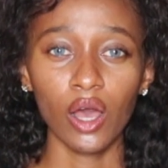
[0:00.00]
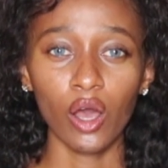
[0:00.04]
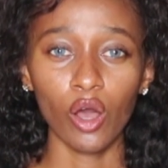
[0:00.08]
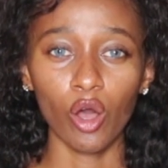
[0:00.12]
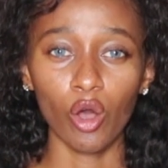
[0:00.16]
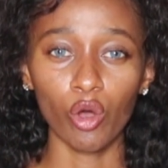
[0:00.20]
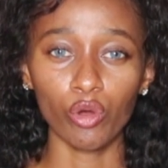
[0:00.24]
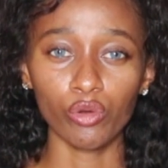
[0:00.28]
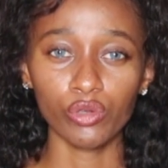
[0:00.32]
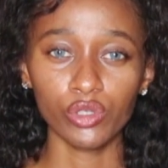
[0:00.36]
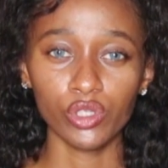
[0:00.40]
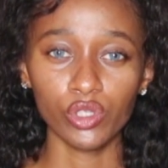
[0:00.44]

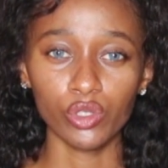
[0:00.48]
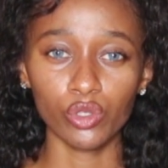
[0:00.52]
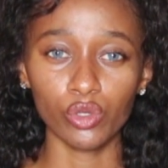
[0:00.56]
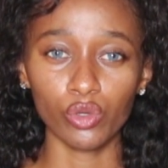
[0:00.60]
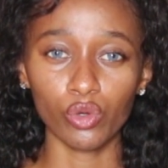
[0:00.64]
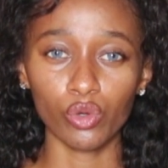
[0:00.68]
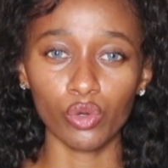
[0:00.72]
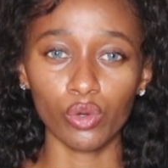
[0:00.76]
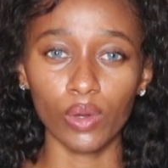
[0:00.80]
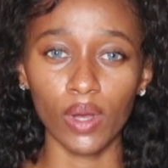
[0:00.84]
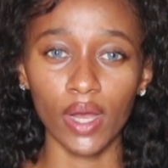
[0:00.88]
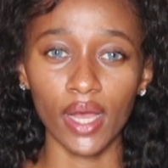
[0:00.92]

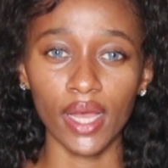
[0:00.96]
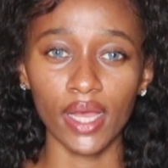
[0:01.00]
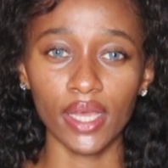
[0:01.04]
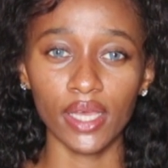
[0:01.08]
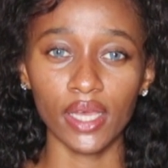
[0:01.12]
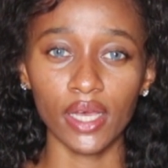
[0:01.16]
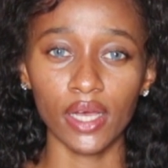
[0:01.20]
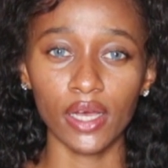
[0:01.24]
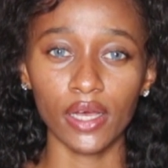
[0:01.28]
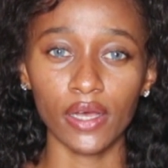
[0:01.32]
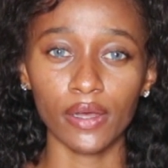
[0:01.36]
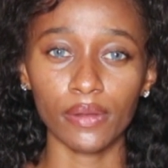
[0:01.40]
also
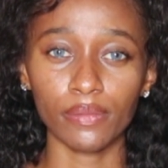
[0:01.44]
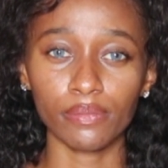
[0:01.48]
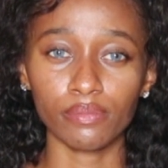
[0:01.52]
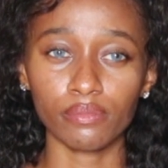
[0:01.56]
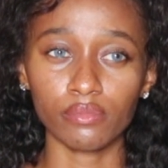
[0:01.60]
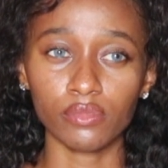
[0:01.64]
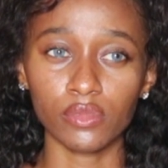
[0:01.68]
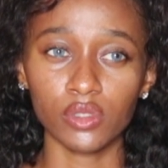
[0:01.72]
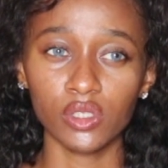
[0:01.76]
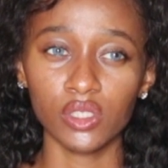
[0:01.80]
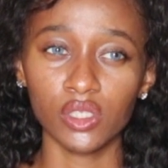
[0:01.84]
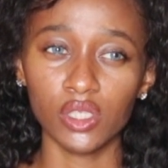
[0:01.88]

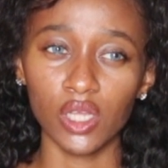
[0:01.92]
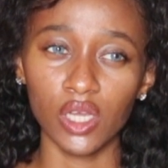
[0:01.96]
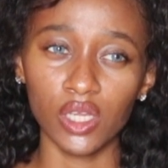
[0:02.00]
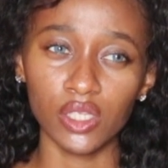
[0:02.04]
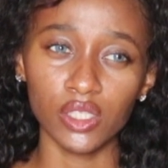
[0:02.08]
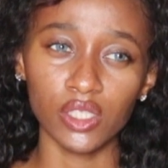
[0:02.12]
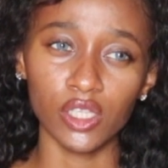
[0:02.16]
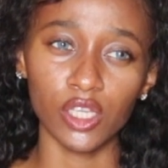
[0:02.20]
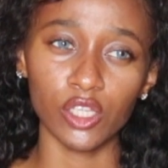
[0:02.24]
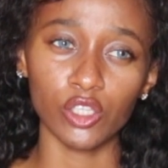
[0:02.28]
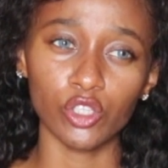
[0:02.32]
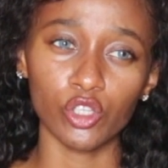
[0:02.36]
I
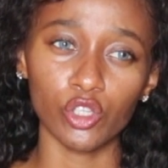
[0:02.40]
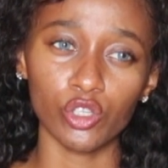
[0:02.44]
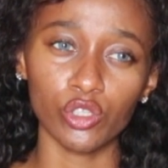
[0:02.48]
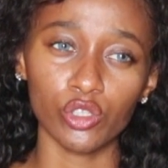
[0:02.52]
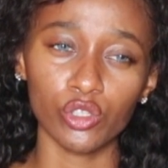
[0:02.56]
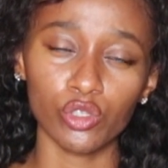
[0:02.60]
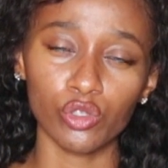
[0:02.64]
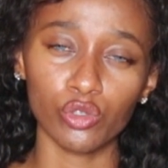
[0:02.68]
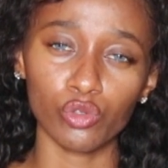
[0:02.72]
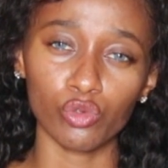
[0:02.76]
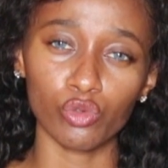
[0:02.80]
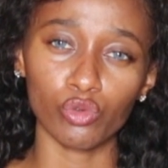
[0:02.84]
started
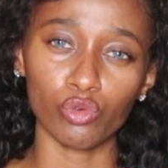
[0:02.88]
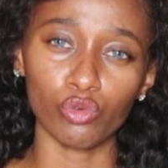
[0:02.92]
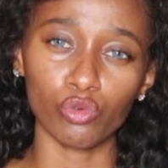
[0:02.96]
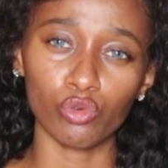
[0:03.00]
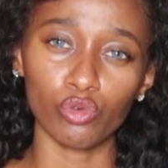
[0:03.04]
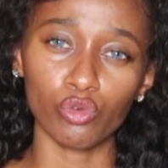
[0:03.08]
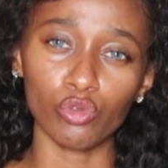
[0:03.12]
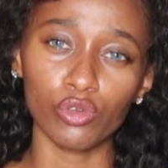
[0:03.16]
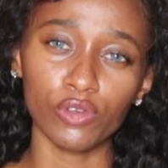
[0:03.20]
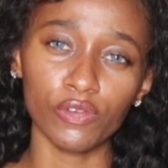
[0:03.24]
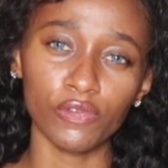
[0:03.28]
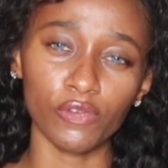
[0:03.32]
just to
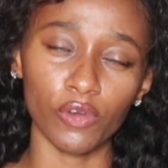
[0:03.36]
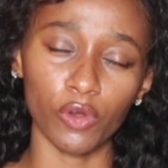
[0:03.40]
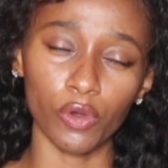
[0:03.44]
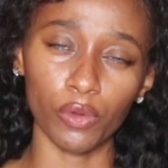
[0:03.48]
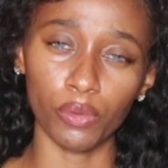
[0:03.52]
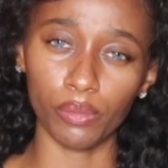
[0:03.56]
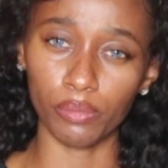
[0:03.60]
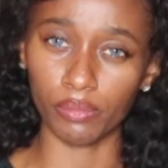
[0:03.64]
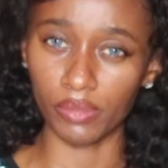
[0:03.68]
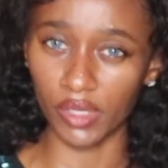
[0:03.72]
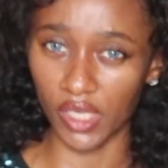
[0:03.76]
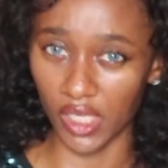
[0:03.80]
look
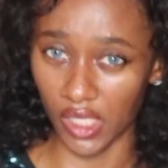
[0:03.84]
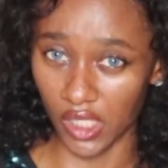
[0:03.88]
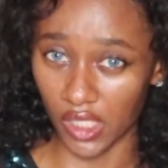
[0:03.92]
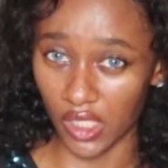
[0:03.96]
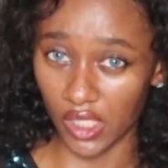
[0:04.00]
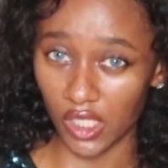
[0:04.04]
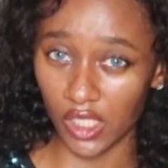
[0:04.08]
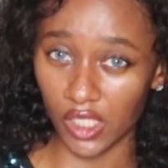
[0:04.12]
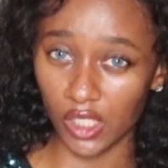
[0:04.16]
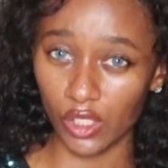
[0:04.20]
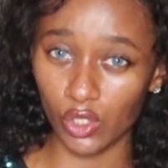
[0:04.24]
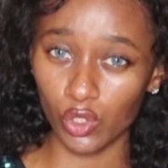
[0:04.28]
for a
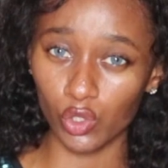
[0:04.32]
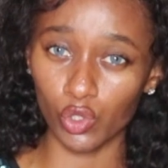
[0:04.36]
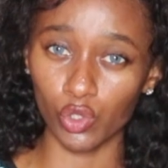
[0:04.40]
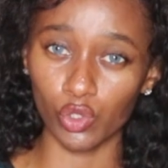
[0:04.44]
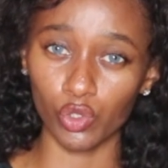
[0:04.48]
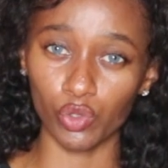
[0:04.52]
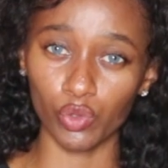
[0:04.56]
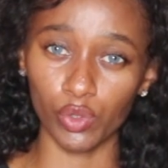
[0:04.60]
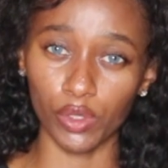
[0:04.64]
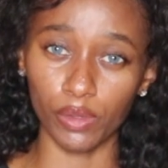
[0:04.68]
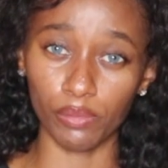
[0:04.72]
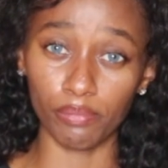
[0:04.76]
means
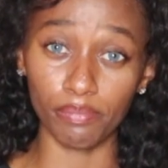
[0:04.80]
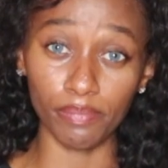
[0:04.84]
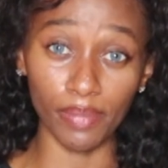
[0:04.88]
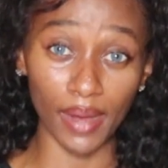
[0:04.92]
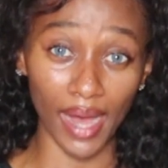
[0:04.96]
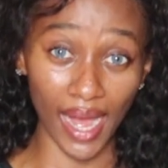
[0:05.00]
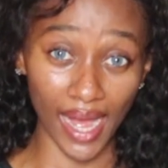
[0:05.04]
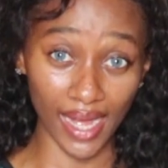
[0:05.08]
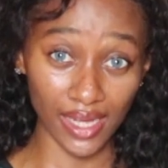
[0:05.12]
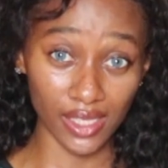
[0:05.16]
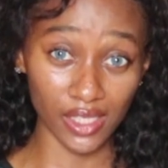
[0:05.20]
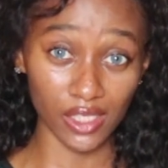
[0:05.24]
to
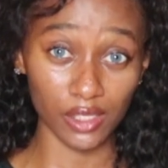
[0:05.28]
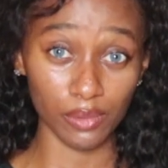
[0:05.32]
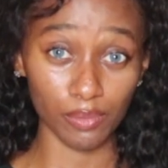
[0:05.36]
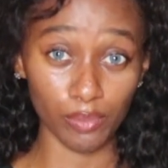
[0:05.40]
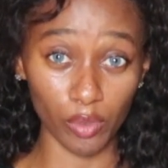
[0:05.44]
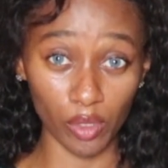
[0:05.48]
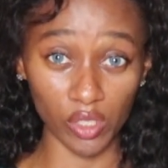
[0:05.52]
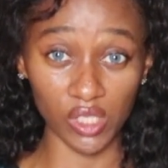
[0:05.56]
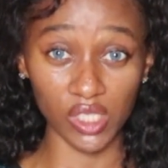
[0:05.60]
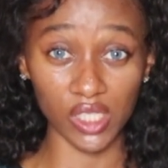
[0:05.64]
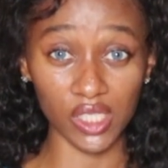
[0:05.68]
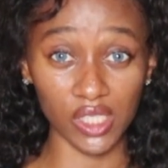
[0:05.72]
impact
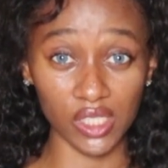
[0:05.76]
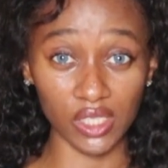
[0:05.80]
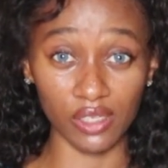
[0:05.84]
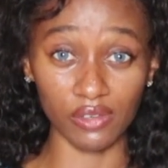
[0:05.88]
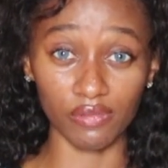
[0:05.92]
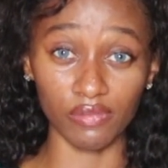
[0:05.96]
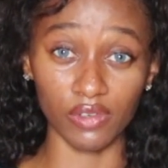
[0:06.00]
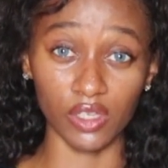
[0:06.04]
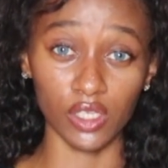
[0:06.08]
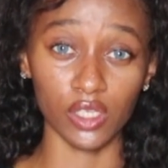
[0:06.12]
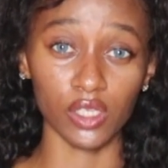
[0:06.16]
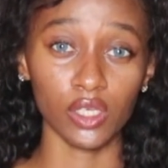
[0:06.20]

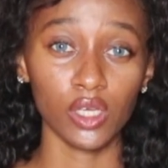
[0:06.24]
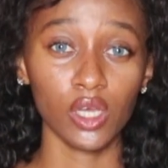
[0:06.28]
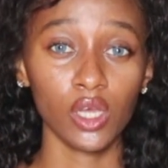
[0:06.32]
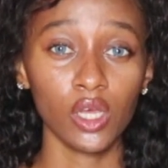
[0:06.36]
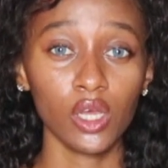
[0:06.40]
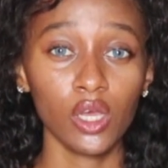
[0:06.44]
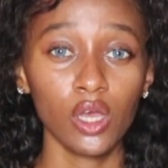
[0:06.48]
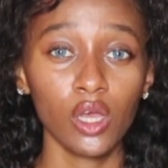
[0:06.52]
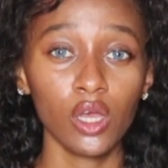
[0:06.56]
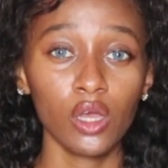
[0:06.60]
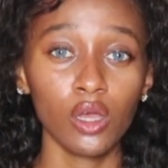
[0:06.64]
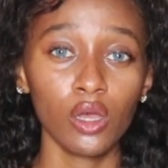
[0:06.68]
positively
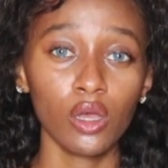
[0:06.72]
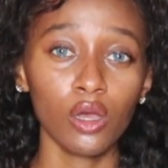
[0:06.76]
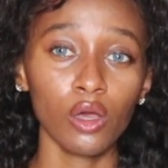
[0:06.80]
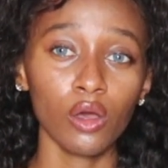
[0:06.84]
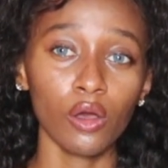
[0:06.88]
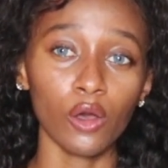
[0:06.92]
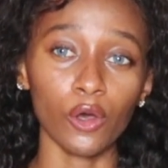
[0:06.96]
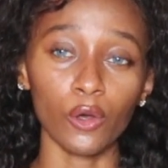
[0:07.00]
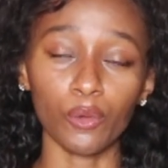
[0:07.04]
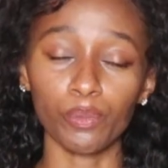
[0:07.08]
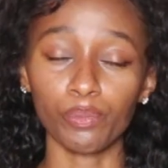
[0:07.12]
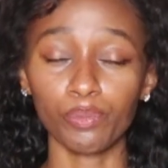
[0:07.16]

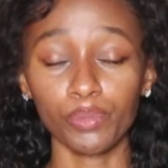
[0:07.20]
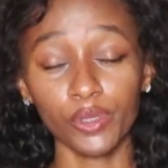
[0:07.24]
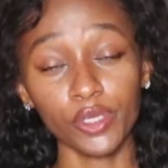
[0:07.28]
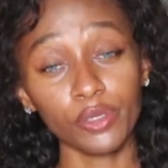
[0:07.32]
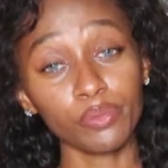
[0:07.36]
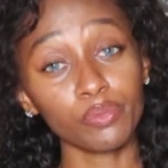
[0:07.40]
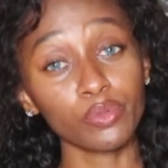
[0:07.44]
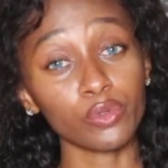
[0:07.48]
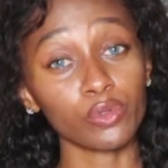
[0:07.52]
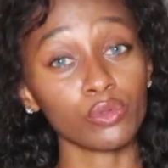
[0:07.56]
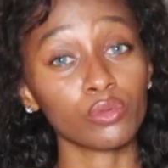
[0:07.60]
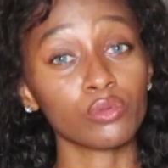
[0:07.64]
on
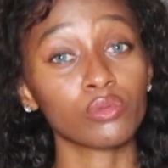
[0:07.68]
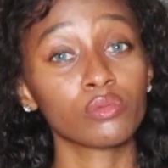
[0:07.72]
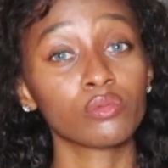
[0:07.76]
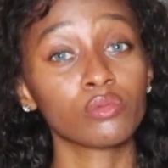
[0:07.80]
people.